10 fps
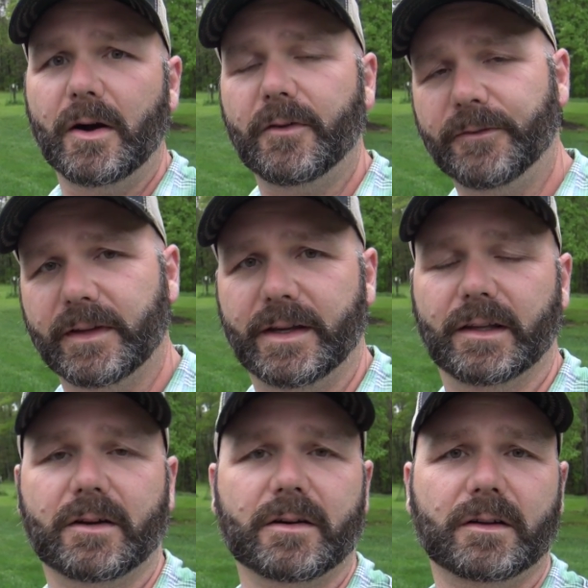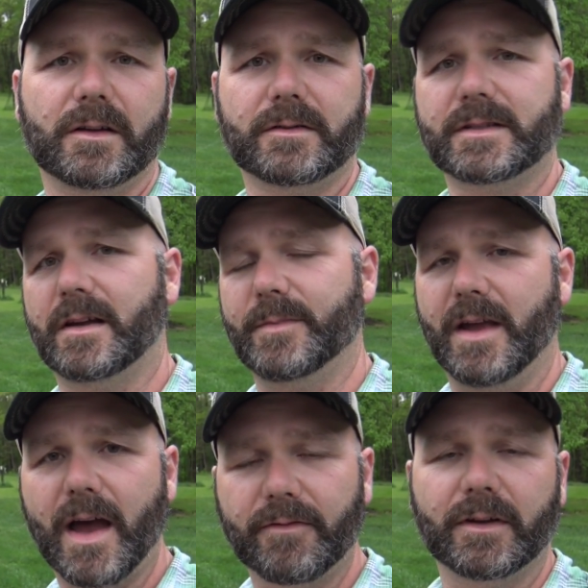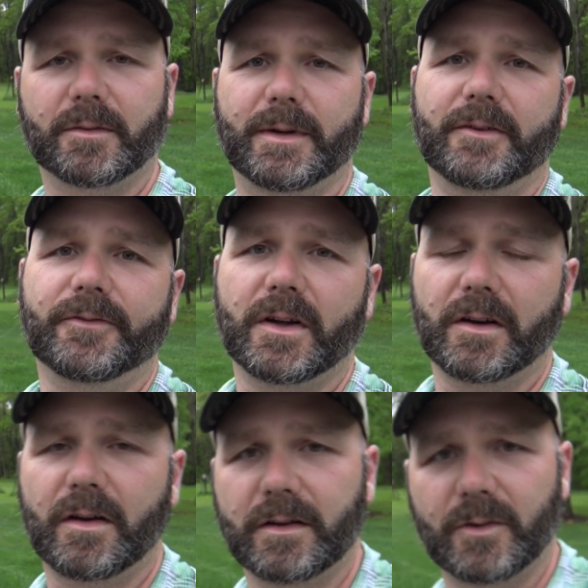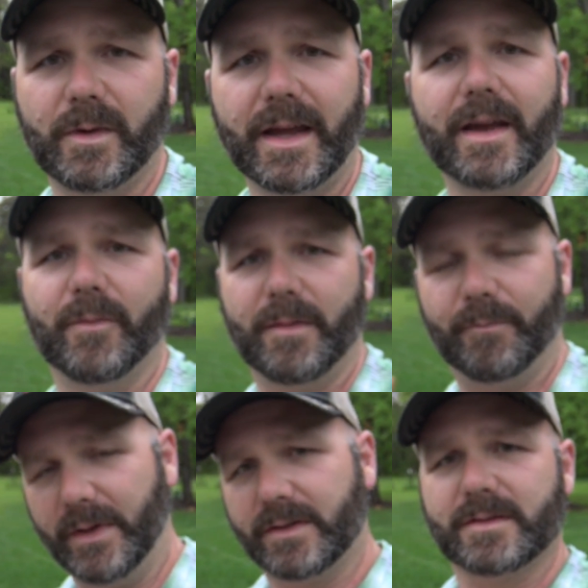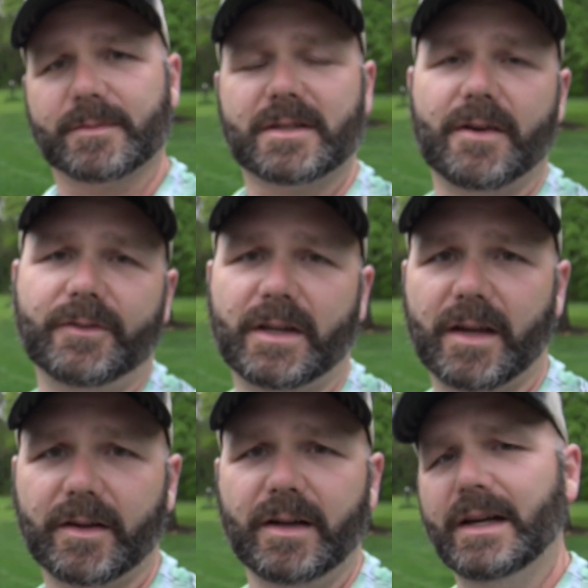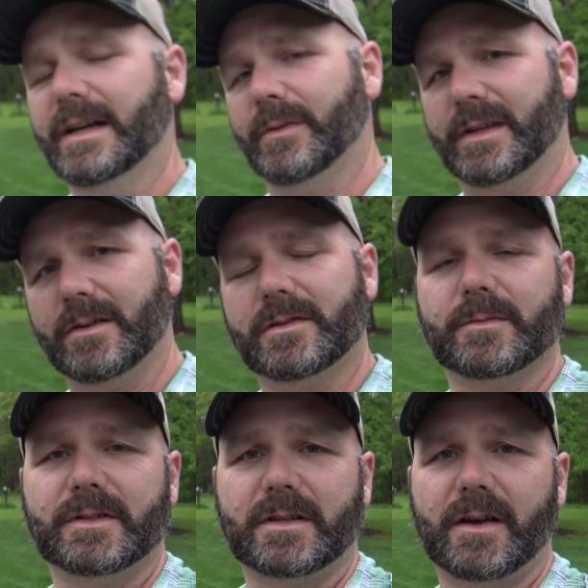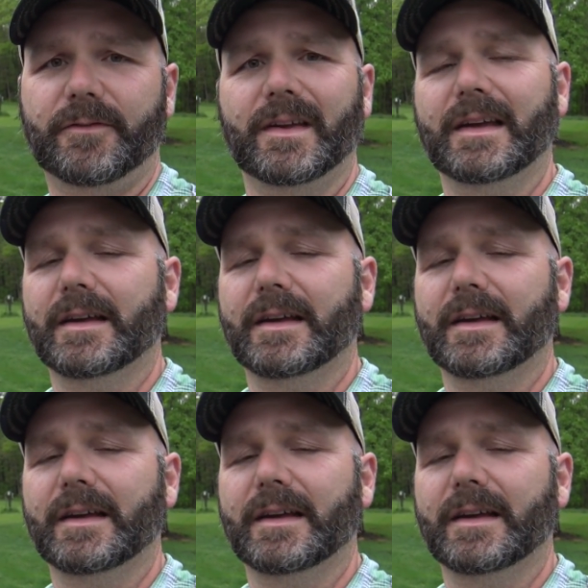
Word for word: Hopefully you learn a little something, you have a little bit of fun along the way, and we build some stuff together, we do some stuff.